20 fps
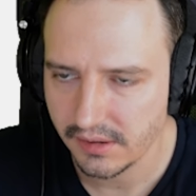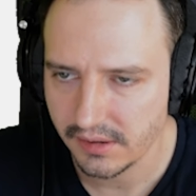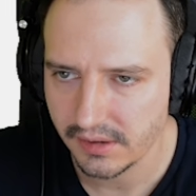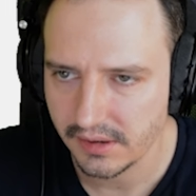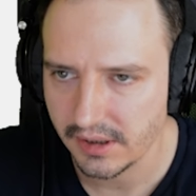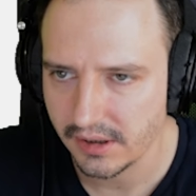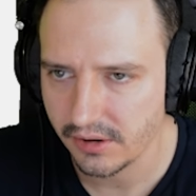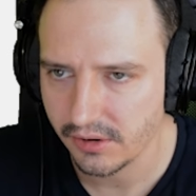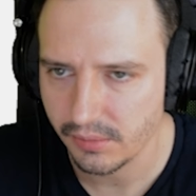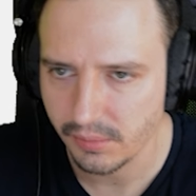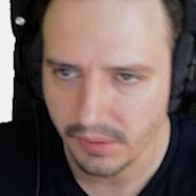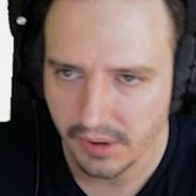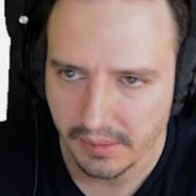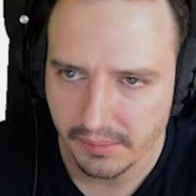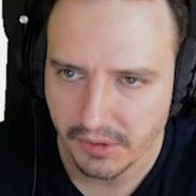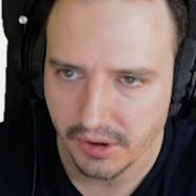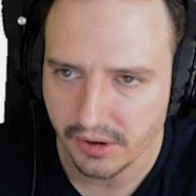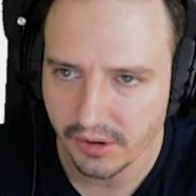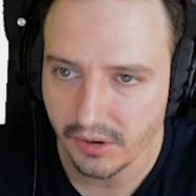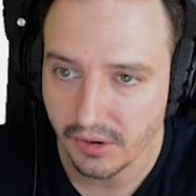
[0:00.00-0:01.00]
That's what
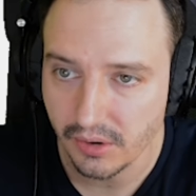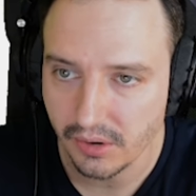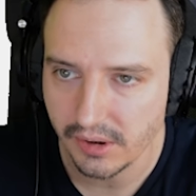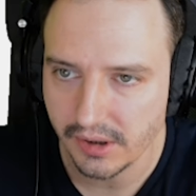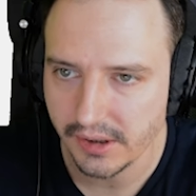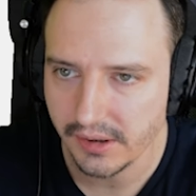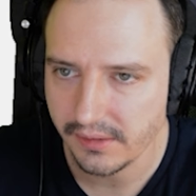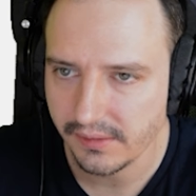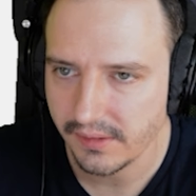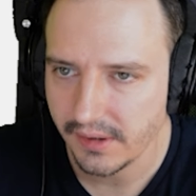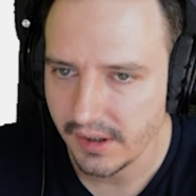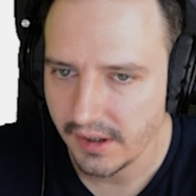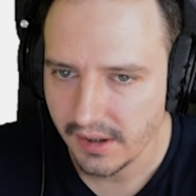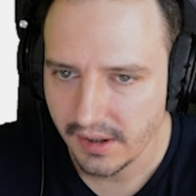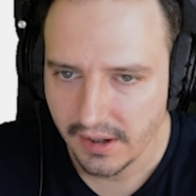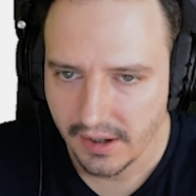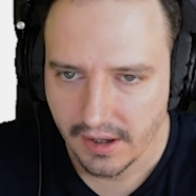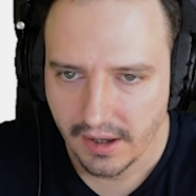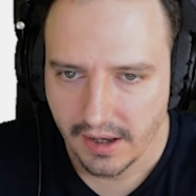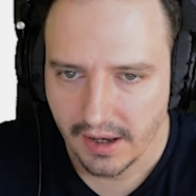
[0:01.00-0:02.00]
I'm gonna call it.
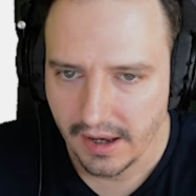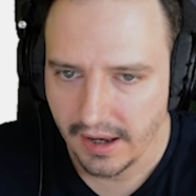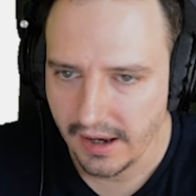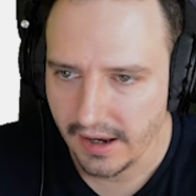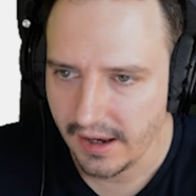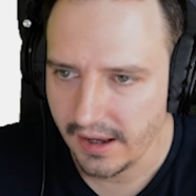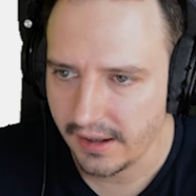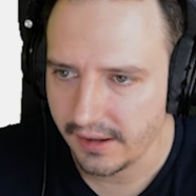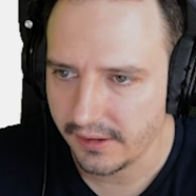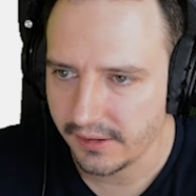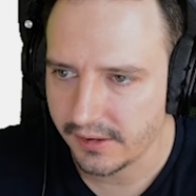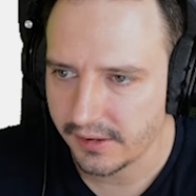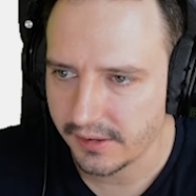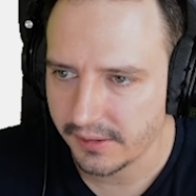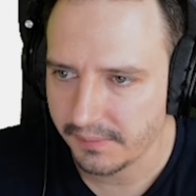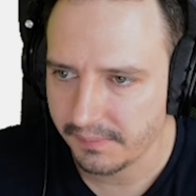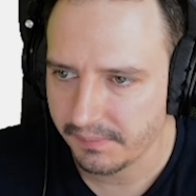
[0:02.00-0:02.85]
And